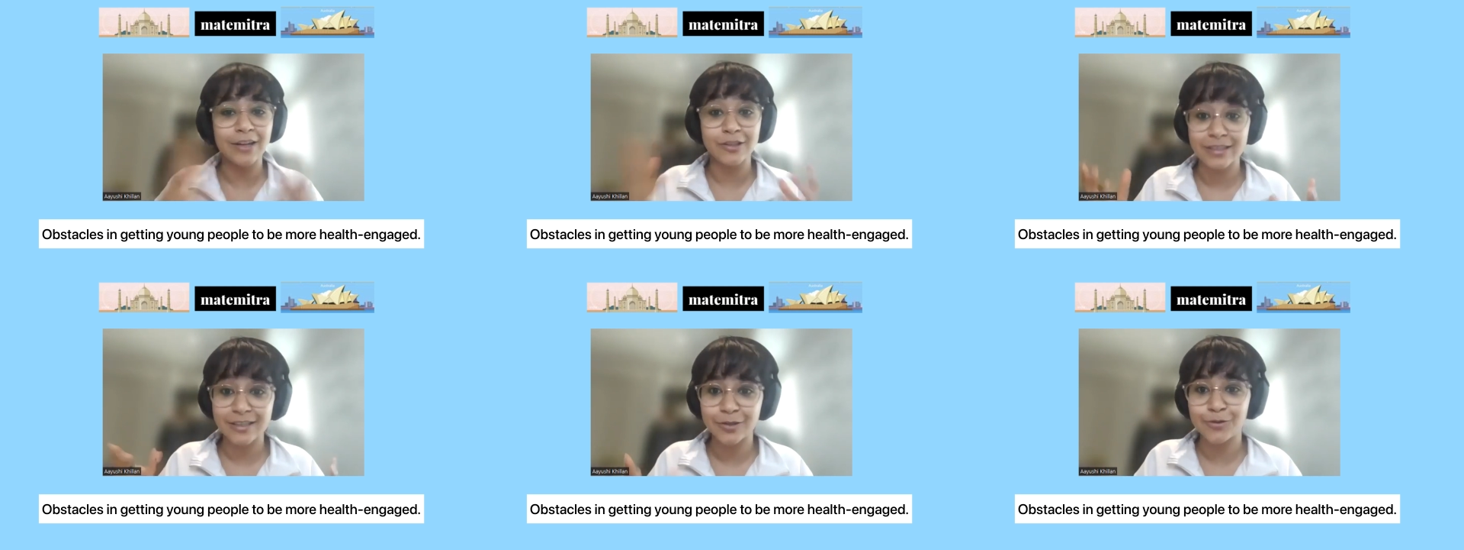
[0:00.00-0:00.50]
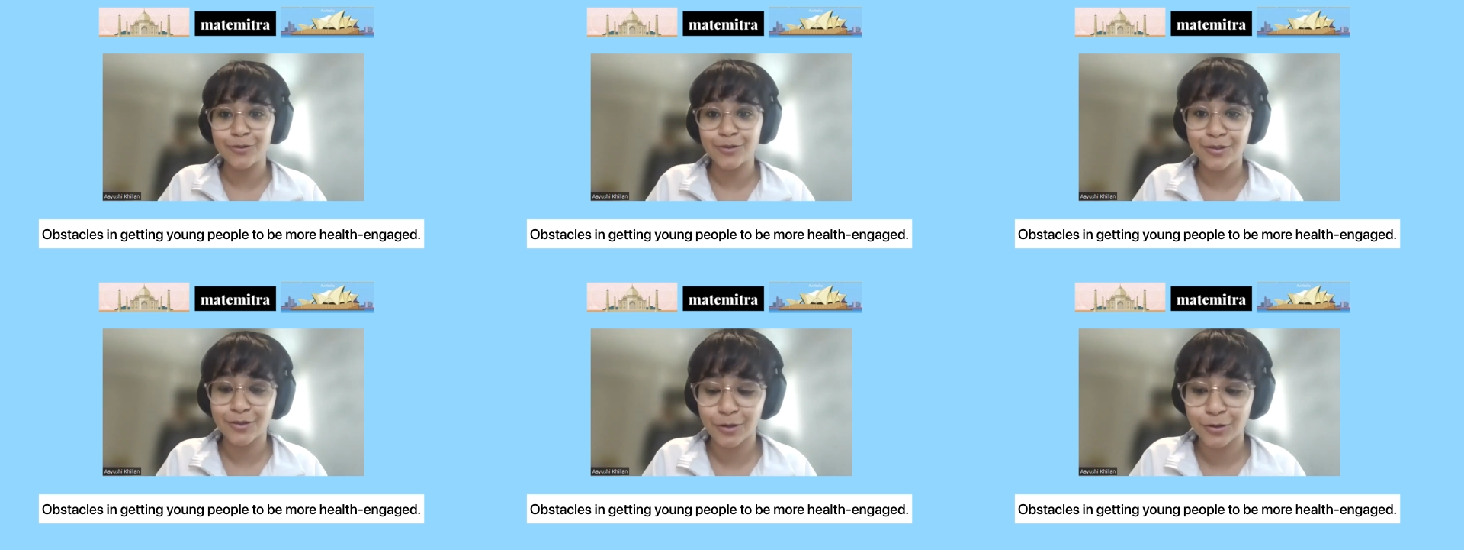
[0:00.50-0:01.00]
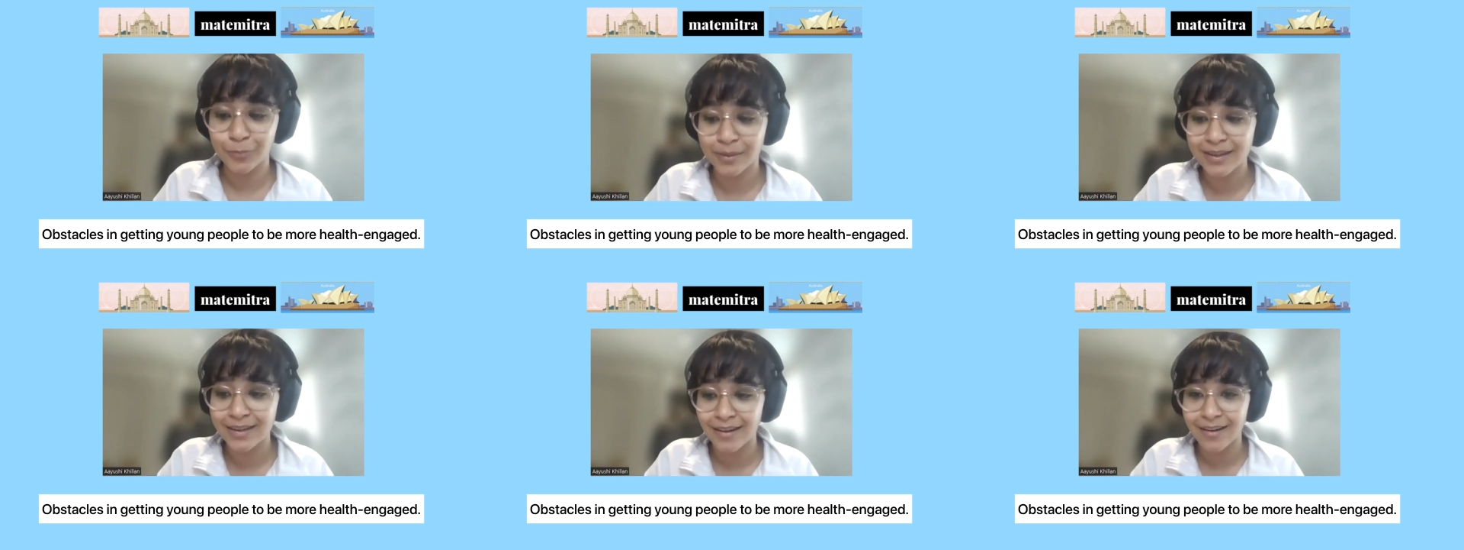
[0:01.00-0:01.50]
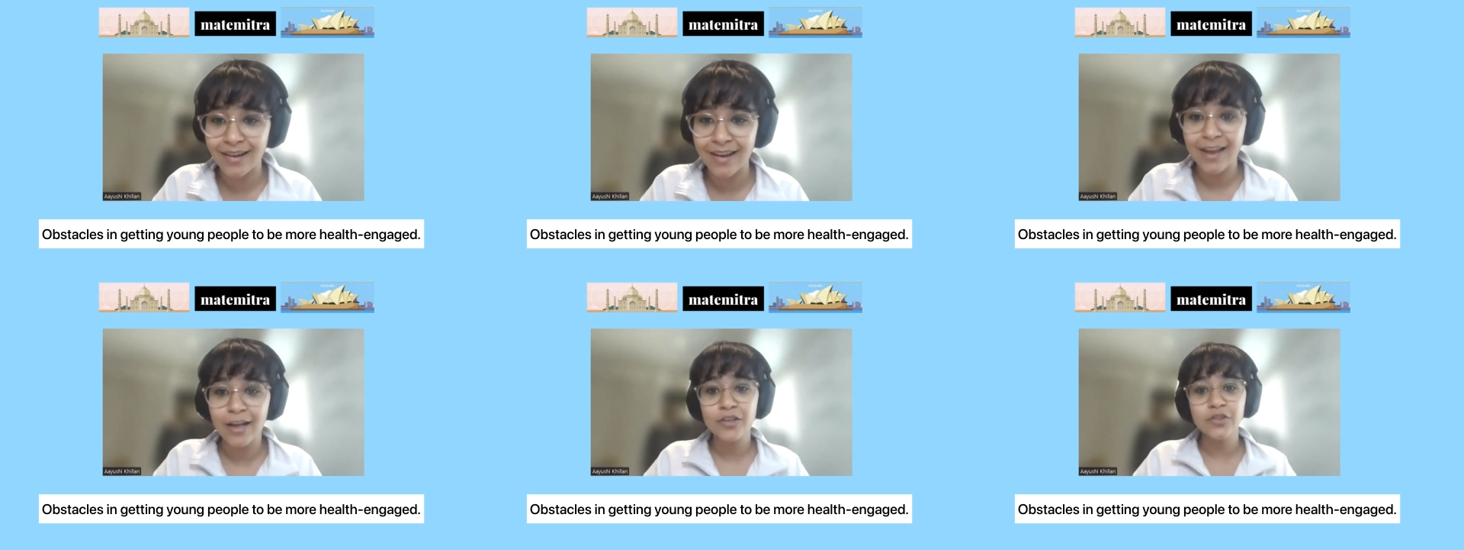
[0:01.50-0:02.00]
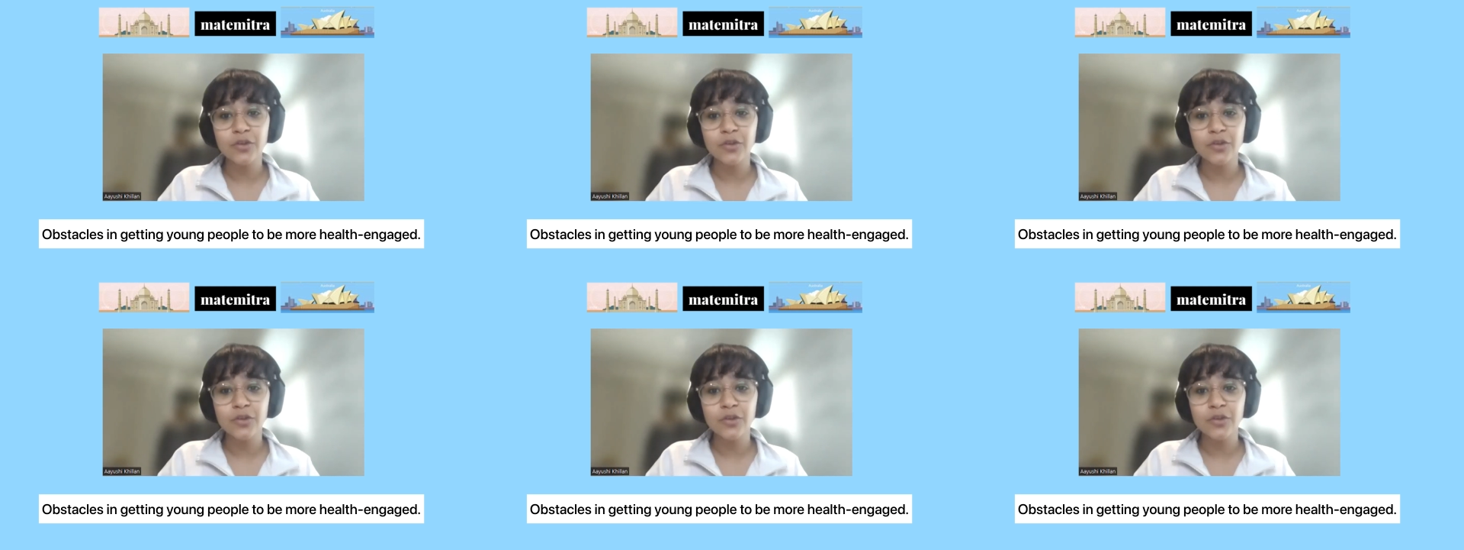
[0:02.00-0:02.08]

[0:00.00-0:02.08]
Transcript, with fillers: largely due to social media